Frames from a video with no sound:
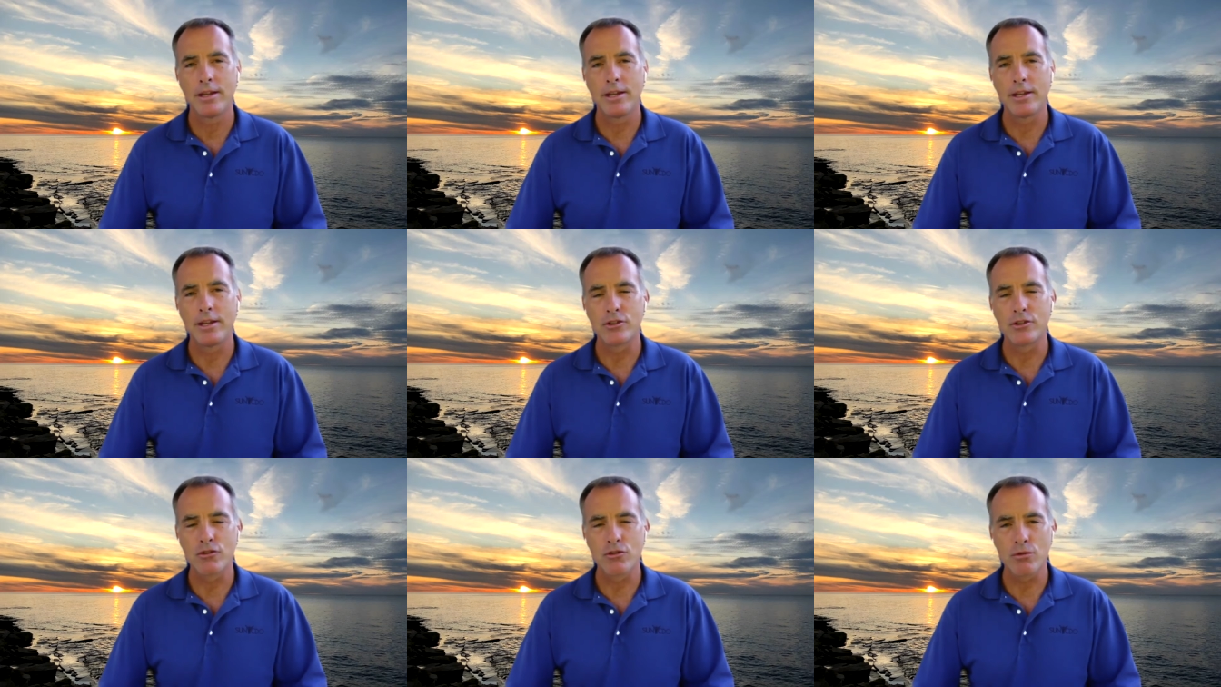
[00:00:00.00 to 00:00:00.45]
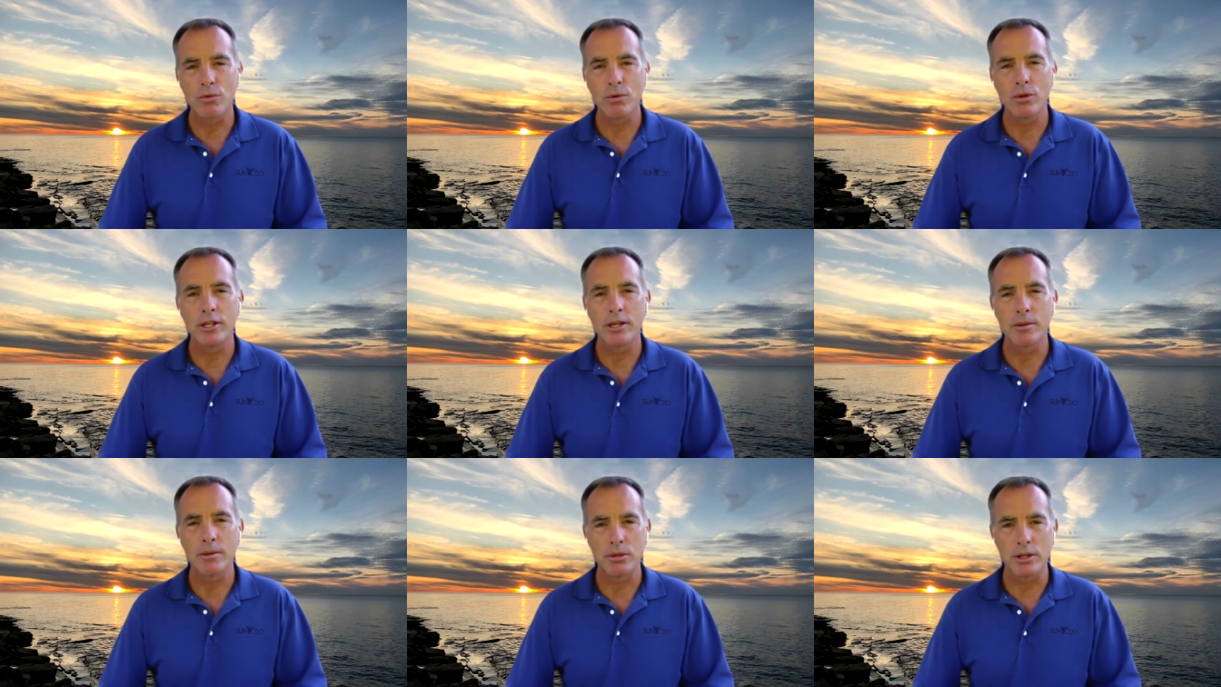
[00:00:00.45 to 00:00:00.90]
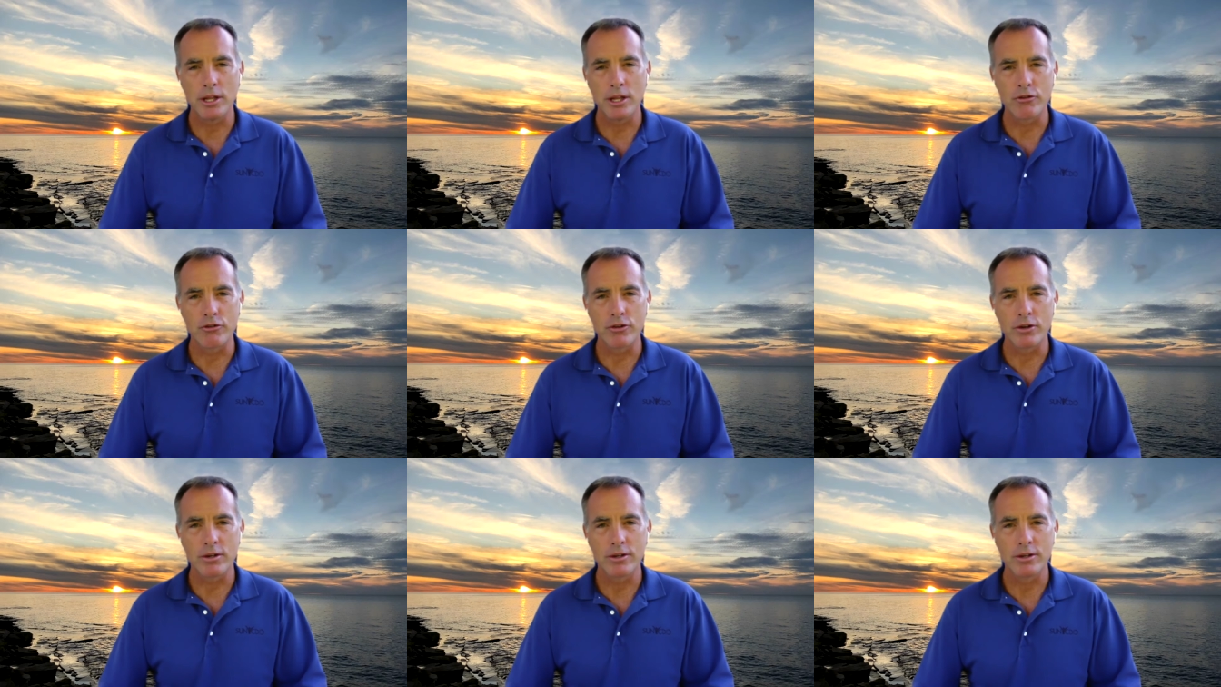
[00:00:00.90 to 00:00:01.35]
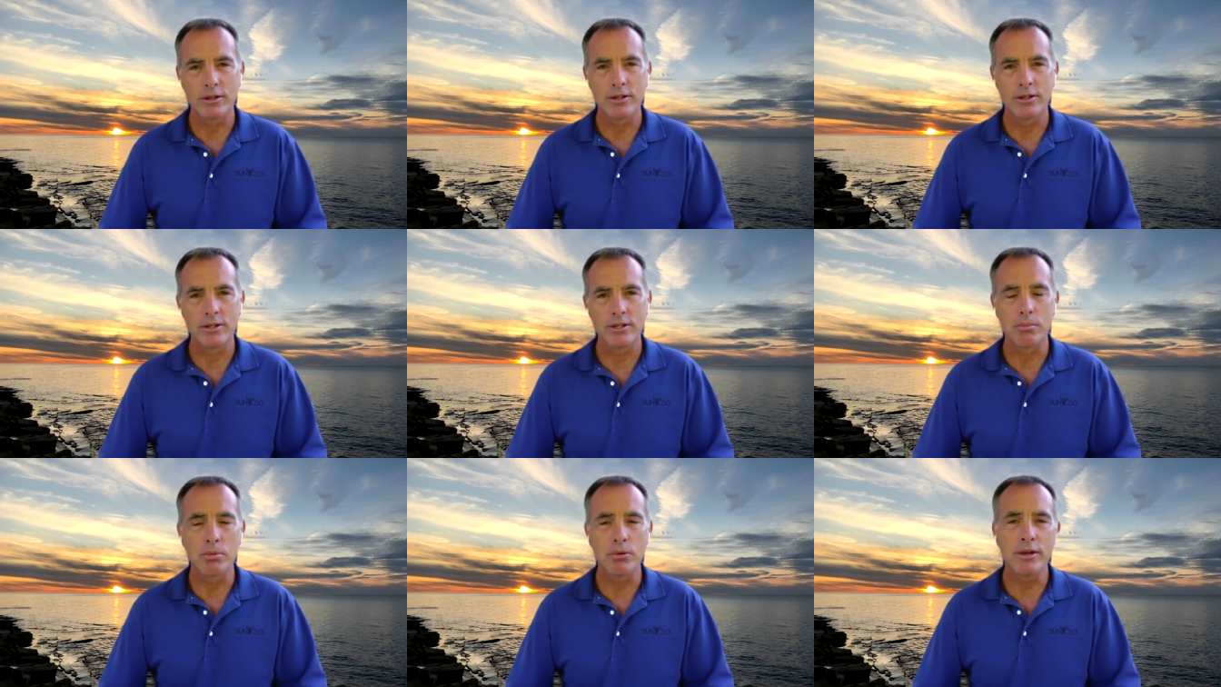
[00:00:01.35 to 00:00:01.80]
It's truly a pleasure
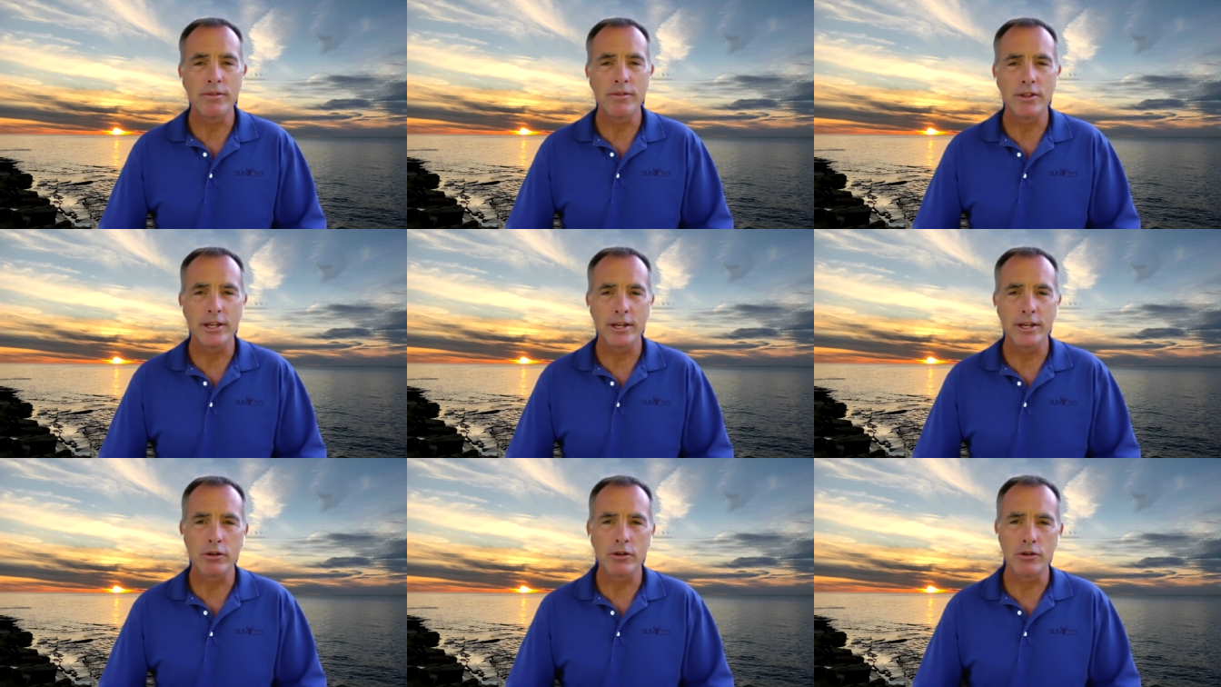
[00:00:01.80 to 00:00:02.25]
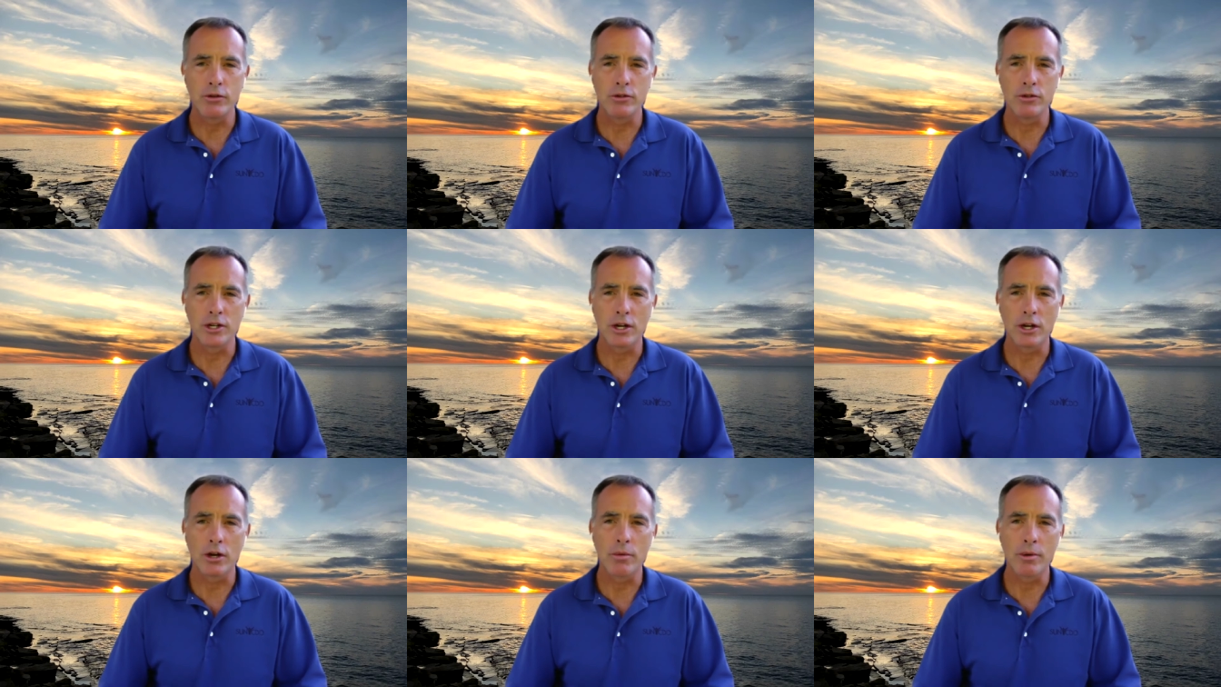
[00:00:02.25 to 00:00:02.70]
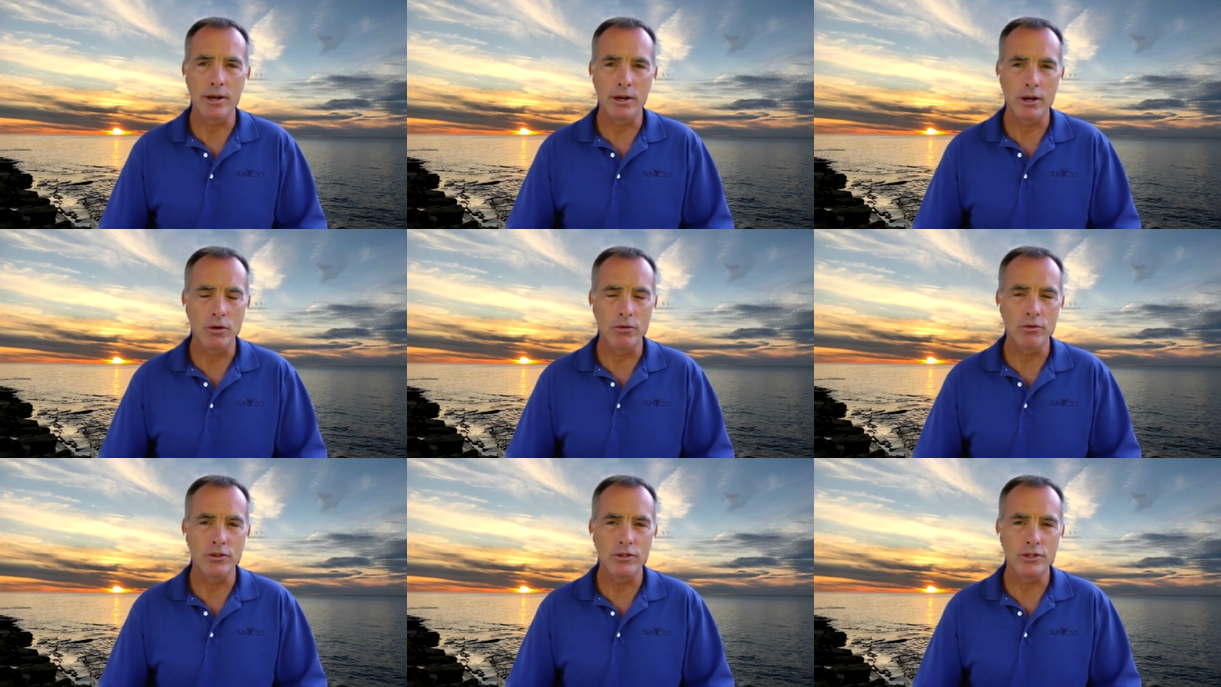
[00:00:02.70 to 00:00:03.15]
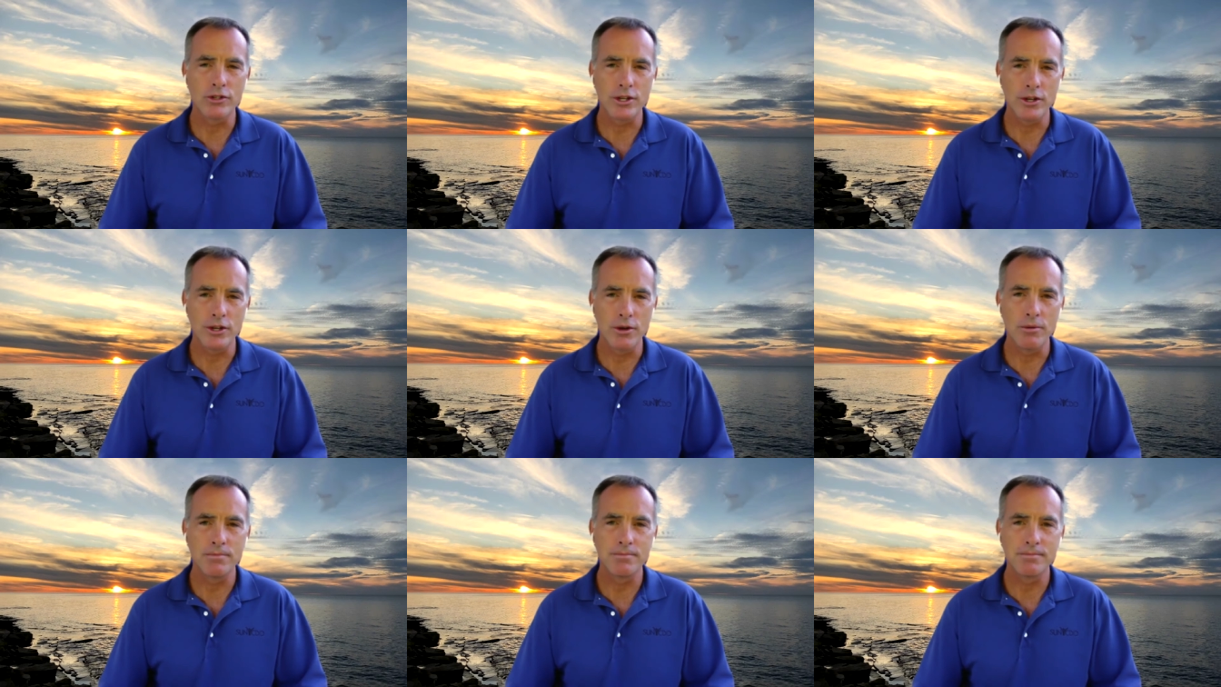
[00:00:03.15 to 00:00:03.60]
to briefly introduce our career coaches to
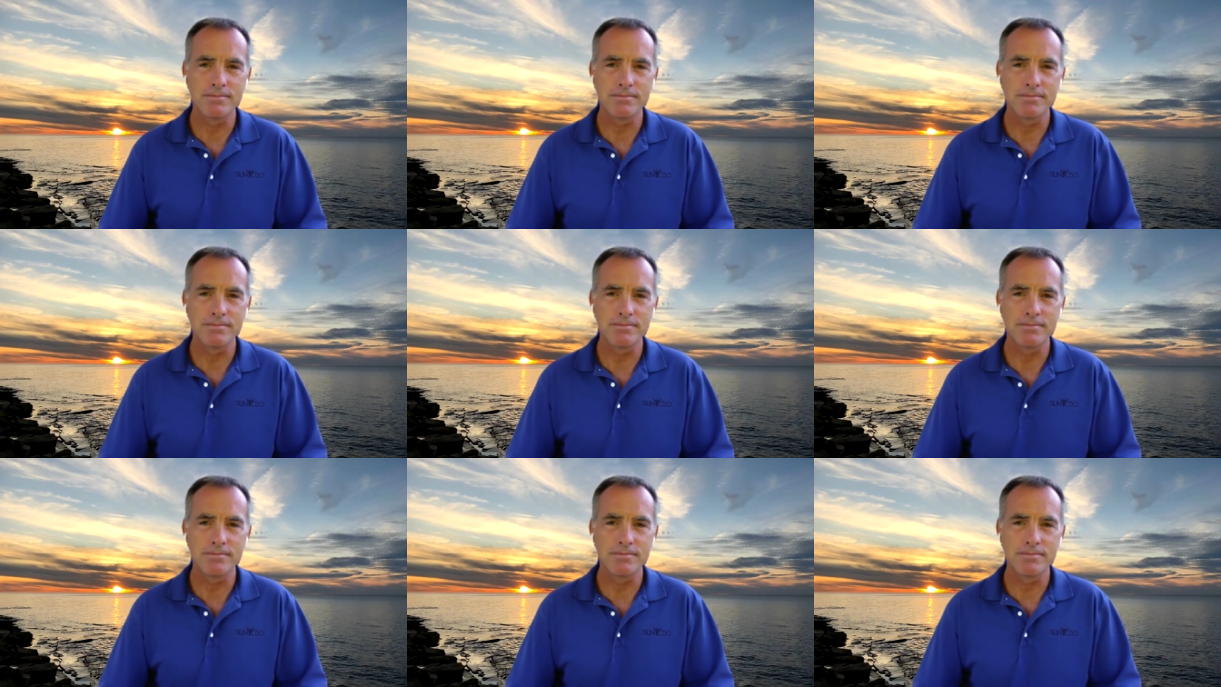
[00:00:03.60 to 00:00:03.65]
you.